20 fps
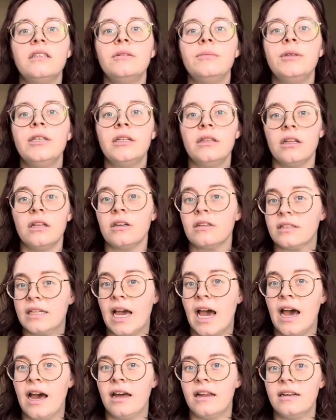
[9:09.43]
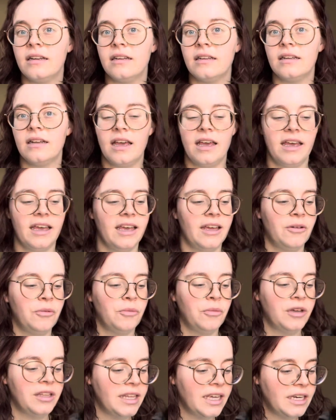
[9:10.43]
to be looked at. And
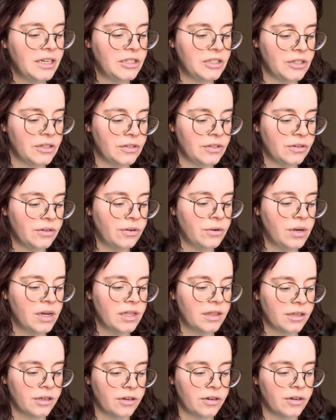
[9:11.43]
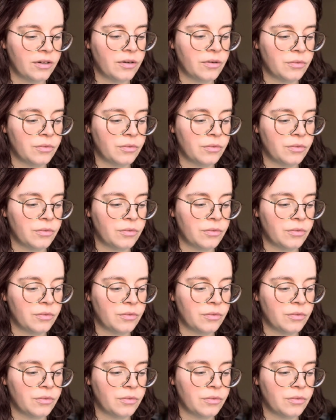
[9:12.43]
when they do, you're gonna